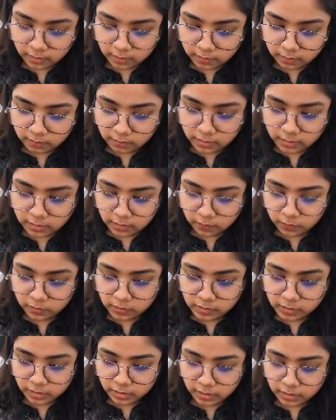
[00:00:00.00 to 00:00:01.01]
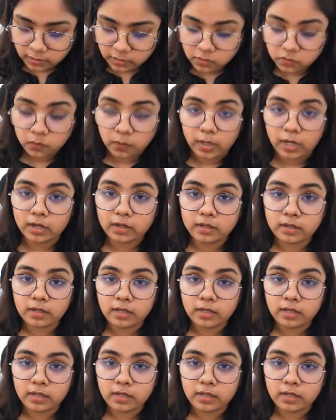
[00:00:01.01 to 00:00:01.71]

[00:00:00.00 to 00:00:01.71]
meter per second square.